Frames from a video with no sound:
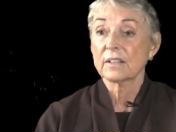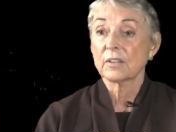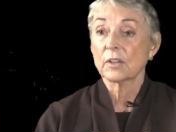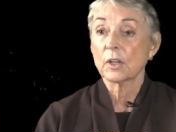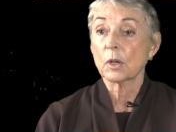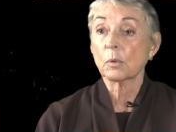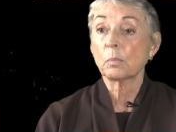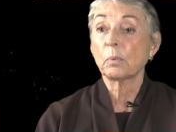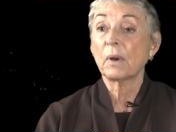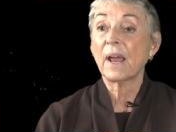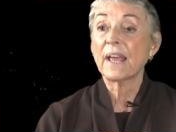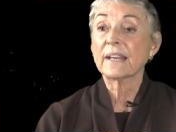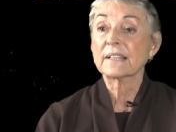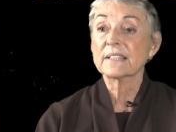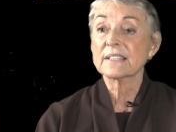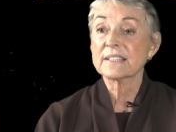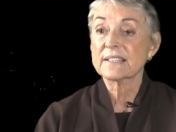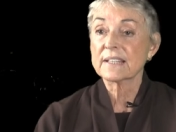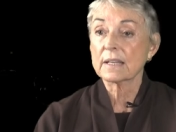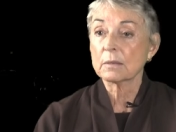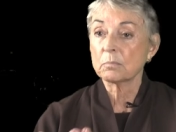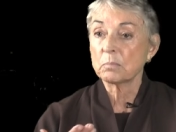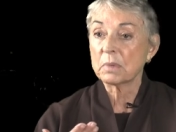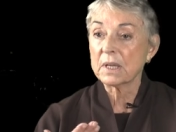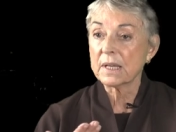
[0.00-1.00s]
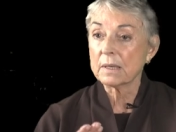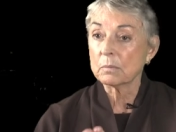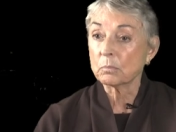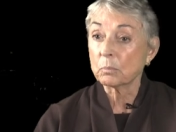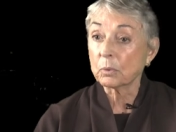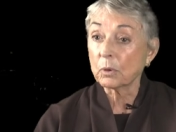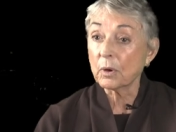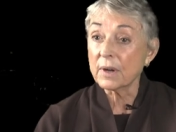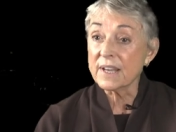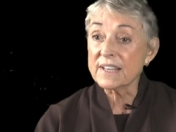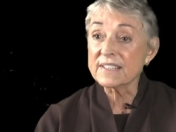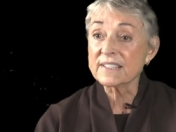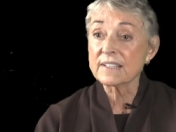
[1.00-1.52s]
They're practicing being
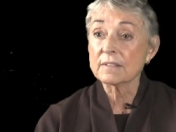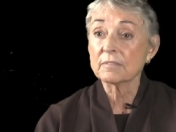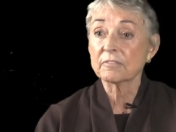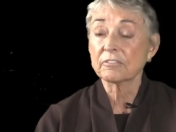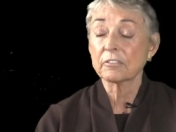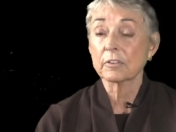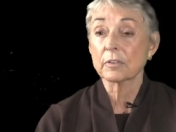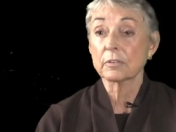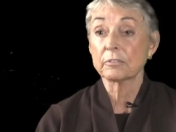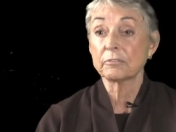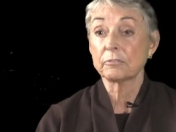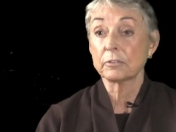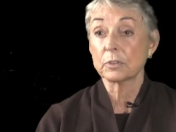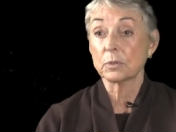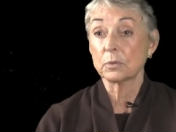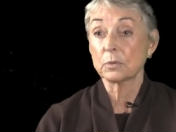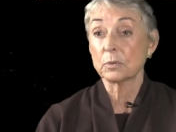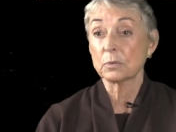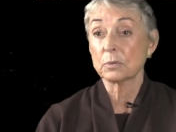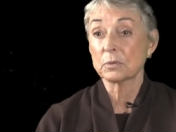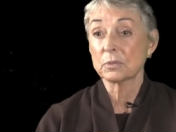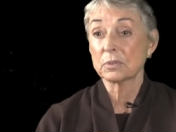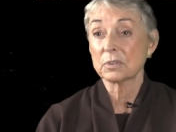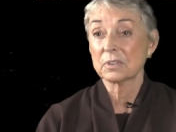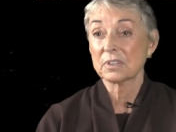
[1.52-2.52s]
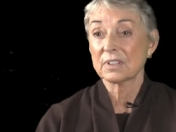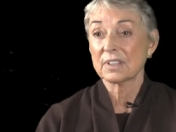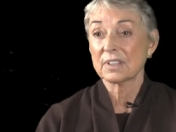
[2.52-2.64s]
present for the food.